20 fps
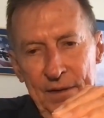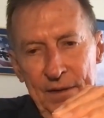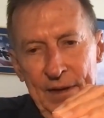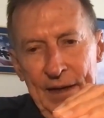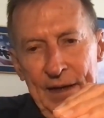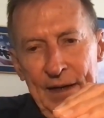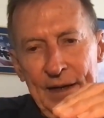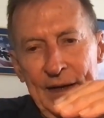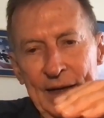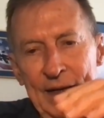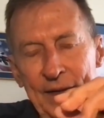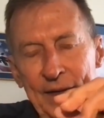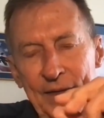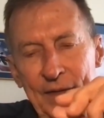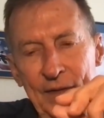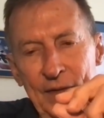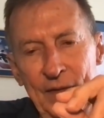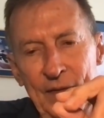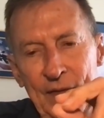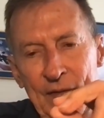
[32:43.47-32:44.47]
and
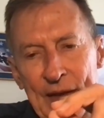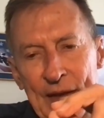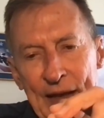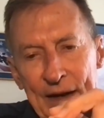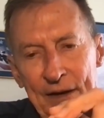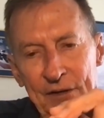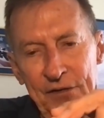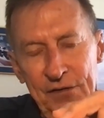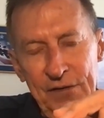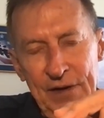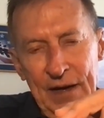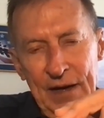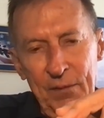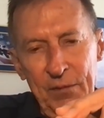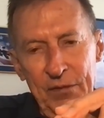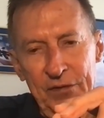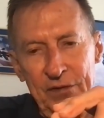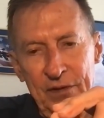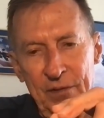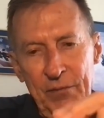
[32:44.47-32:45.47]
get that
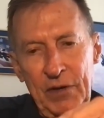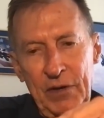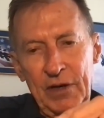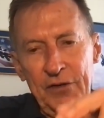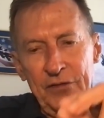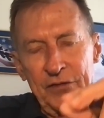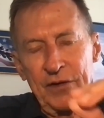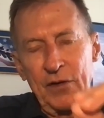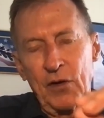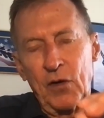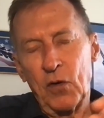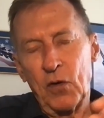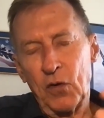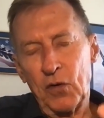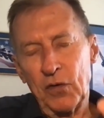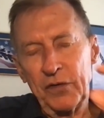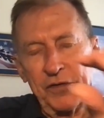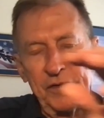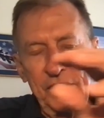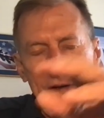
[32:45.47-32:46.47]
established amongst the
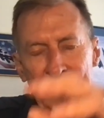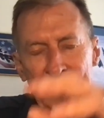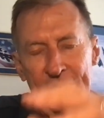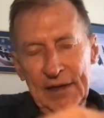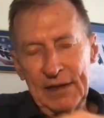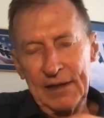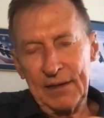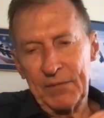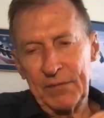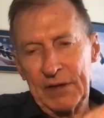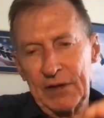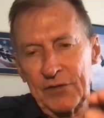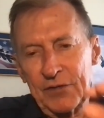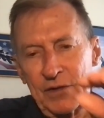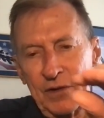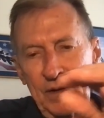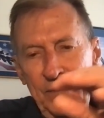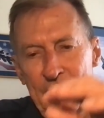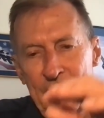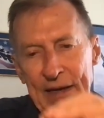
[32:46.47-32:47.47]
whole team that's
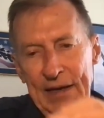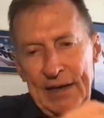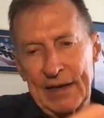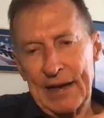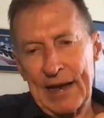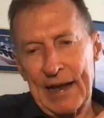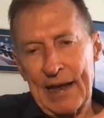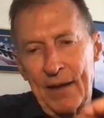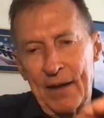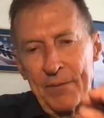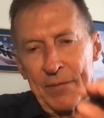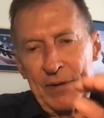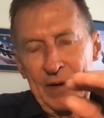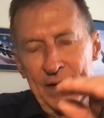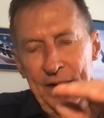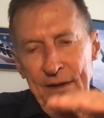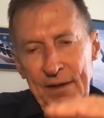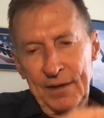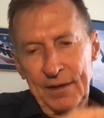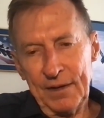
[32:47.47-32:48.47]
going to make it happen.